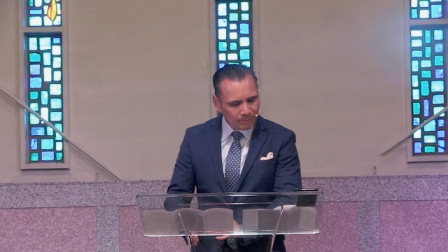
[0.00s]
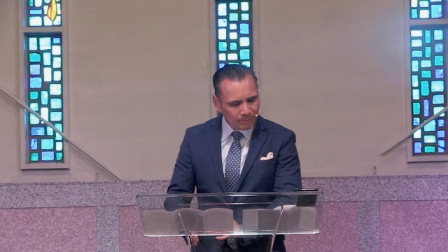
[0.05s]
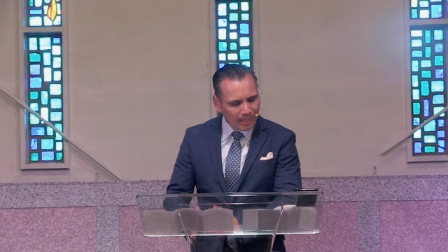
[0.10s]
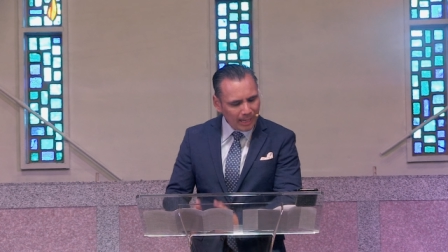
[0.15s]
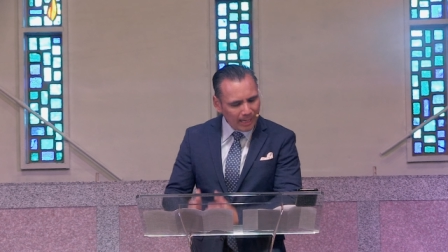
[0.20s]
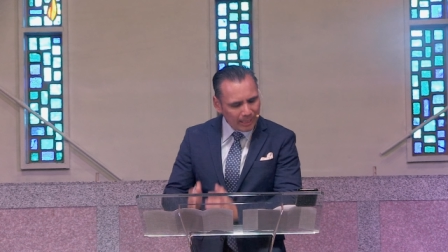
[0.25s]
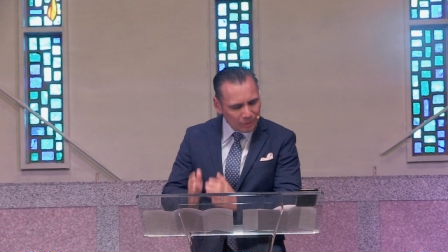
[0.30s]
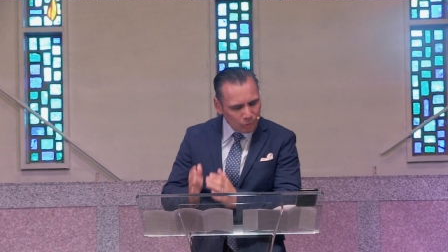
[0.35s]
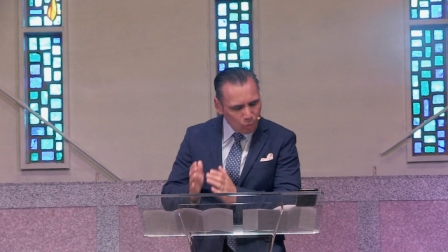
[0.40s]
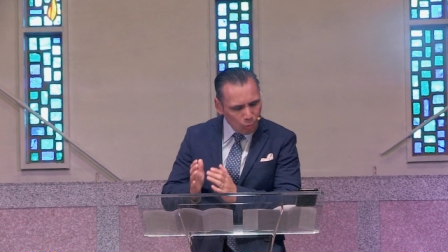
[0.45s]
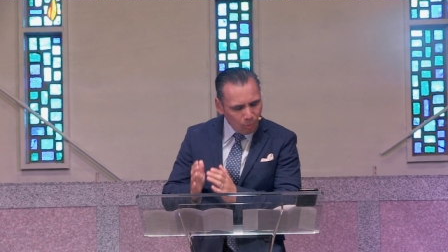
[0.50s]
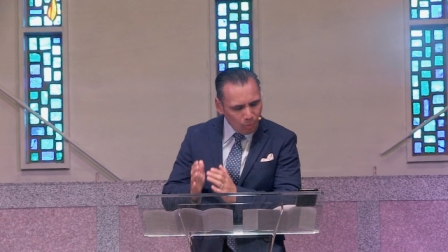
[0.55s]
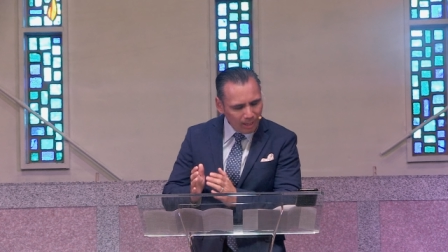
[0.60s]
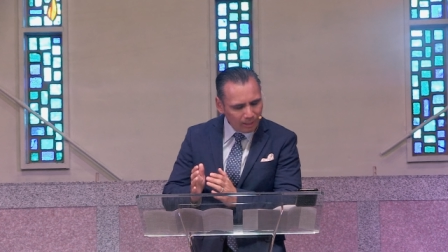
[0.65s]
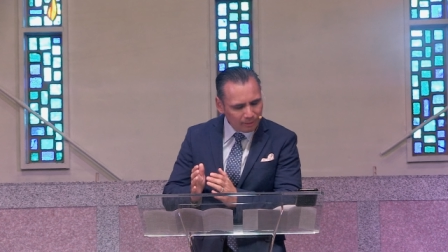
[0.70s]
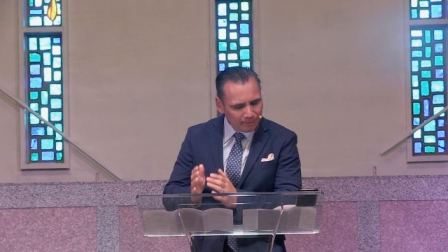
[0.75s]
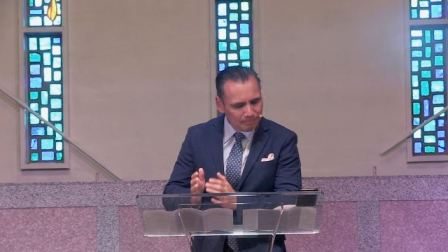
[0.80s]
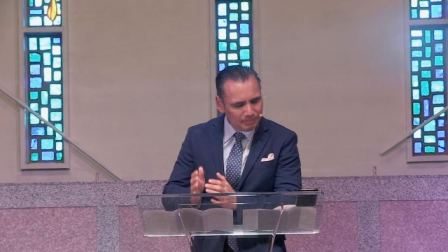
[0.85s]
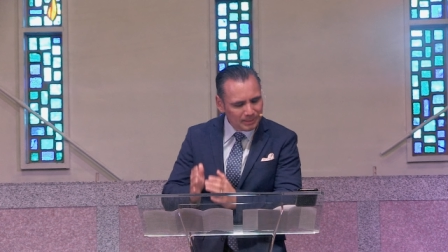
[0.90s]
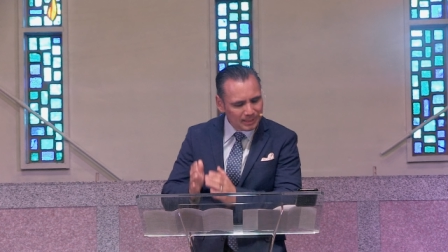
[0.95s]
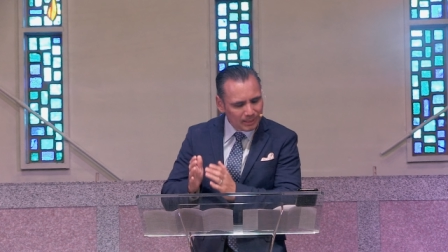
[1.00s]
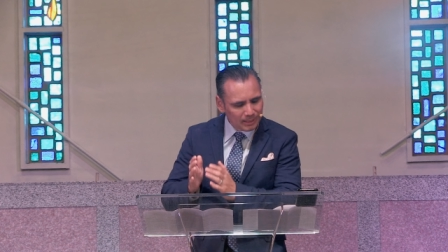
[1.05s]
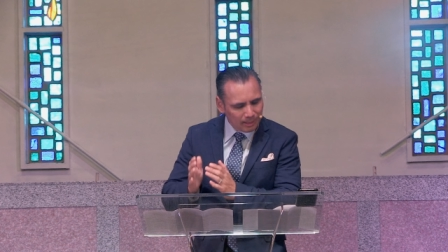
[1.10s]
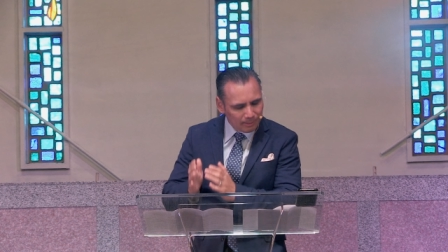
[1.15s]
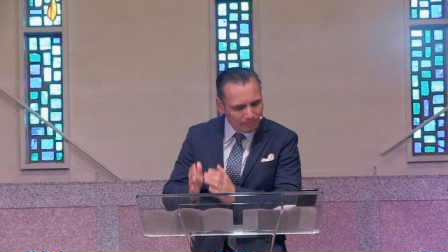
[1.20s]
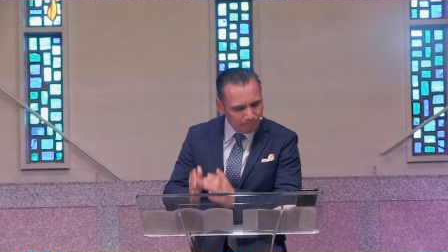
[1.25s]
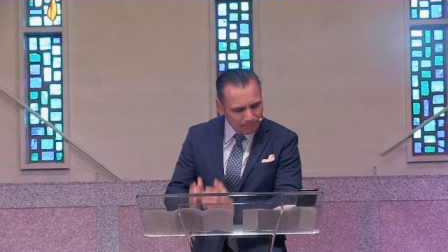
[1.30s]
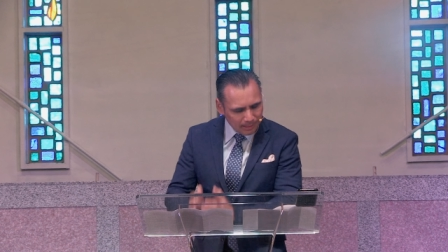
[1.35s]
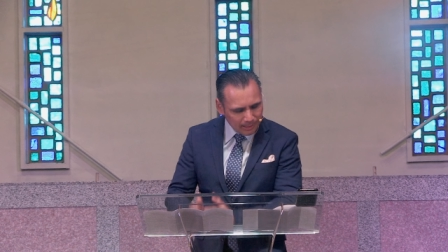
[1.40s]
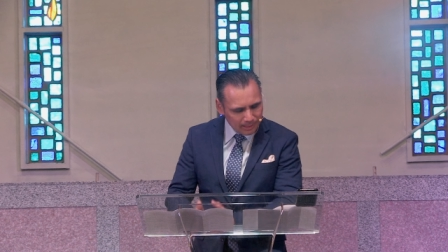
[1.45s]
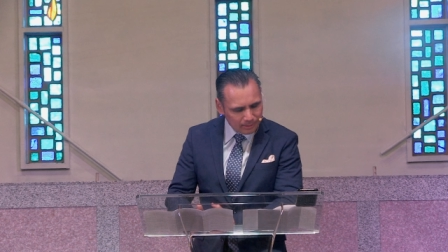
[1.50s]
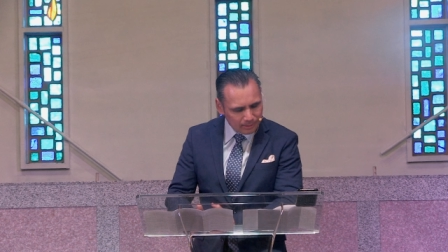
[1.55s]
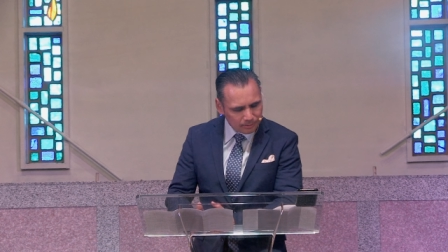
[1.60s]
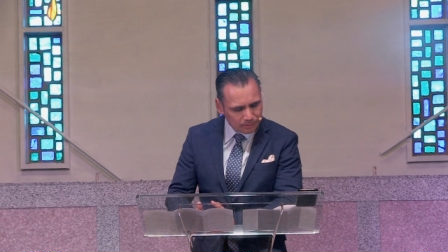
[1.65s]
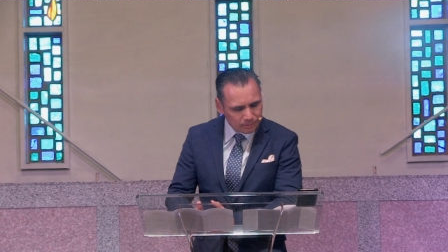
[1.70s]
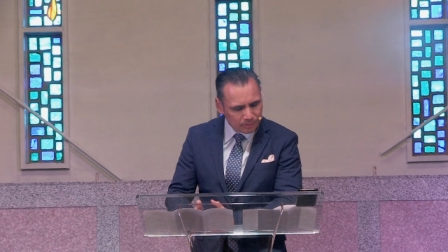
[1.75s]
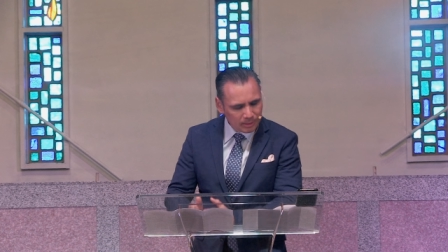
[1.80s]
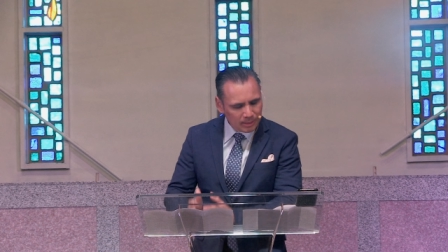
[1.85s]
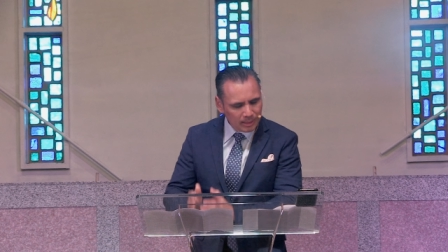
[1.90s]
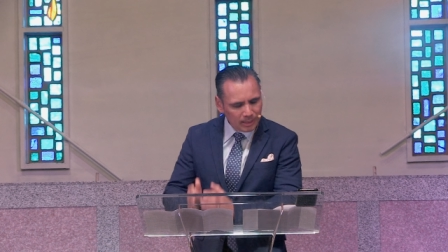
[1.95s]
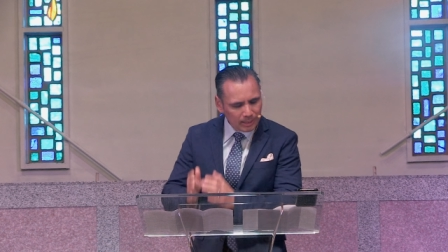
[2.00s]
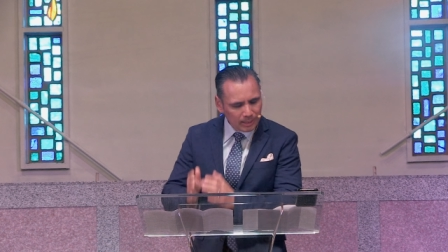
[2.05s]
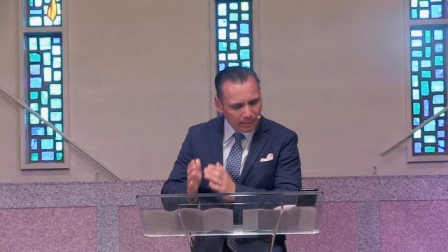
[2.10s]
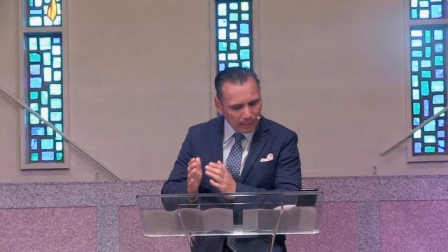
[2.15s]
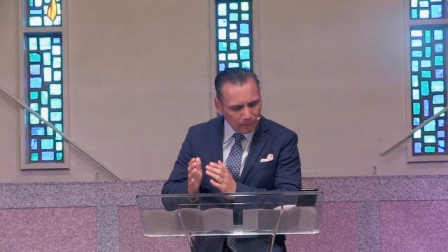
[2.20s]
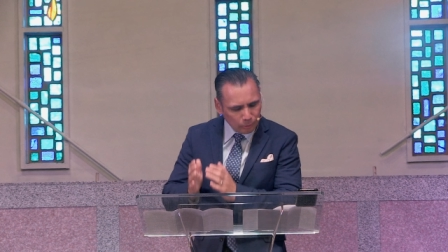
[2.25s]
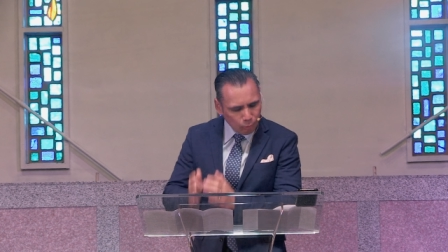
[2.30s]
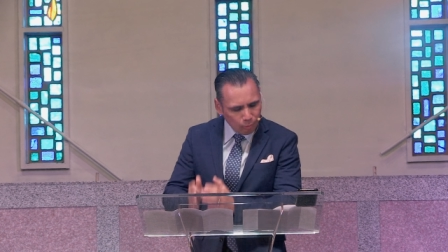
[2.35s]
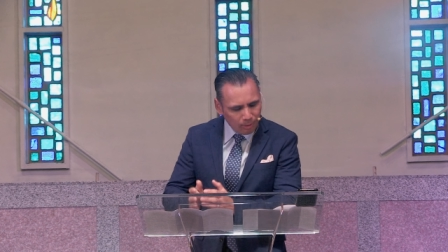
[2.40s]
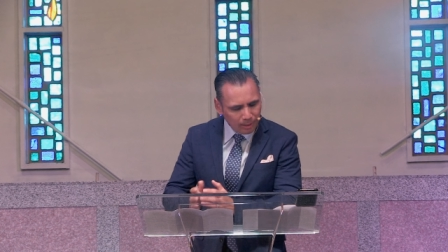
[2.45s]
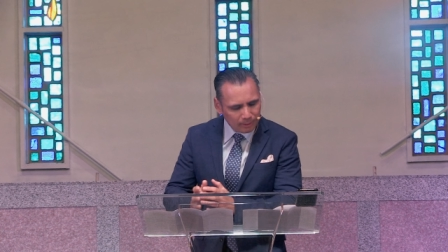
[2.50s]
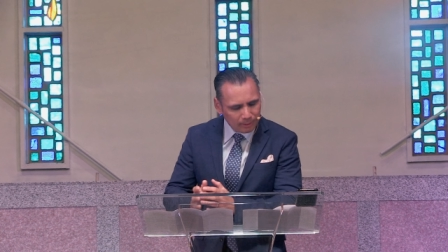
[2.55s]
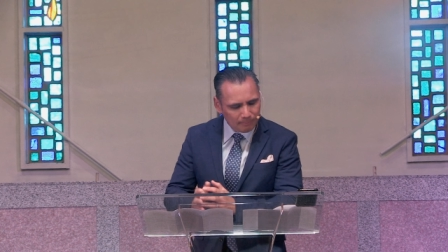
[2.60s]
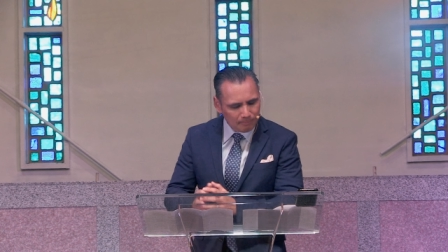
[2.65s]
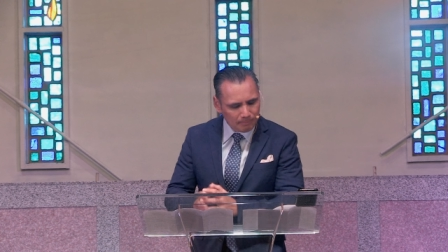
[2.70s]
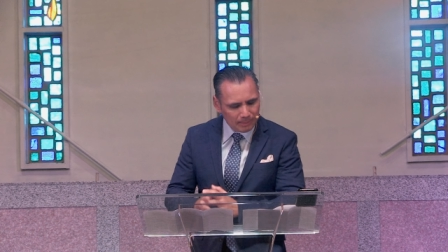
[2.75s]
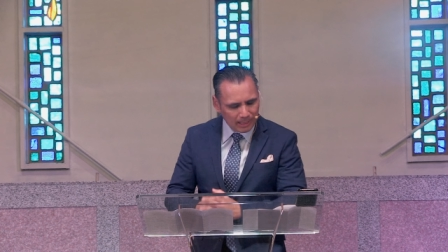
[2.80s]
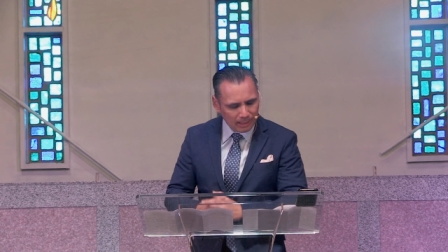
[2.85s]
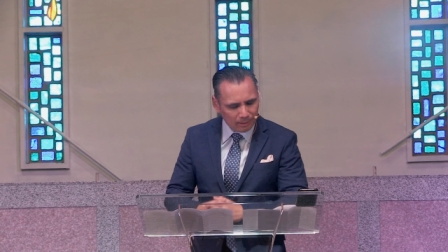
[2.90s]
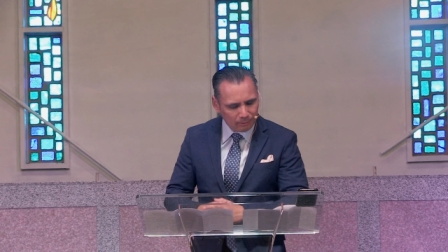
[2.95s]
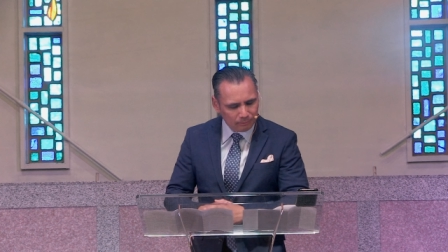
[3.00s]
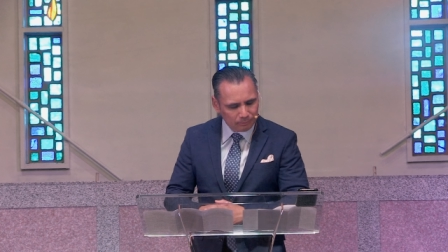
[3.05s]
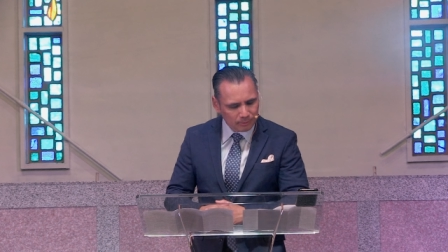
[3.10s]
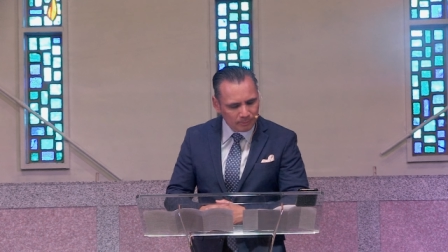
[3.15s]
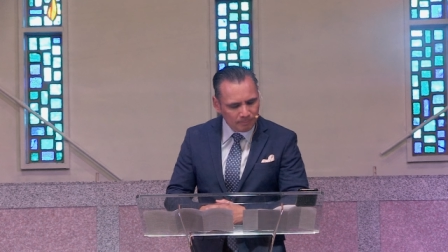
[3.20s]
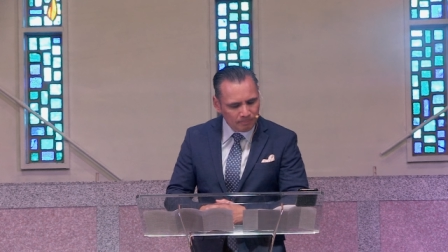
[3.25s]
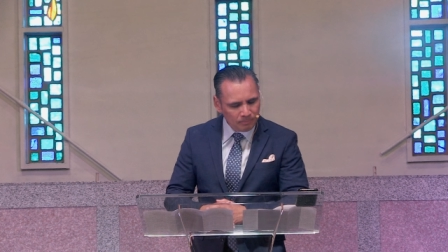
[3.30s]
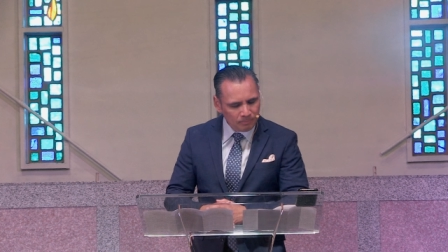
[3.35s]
I know how to be abased, and I know how to abound.